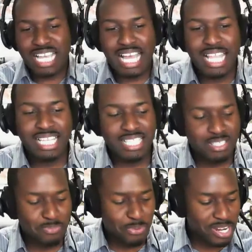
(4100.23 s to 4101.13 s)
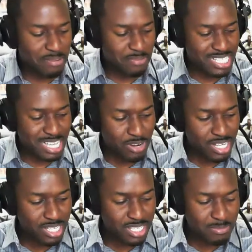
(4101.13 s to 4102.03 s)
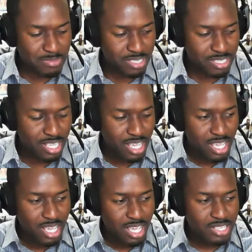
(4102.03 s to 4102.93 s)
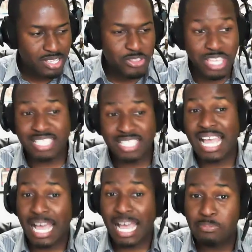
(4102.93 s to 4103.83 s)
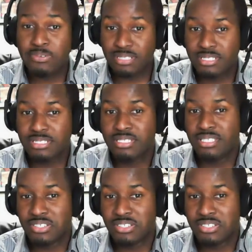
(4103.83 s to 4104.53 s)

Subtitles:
highly disappointed because I wanted some certain things to happen to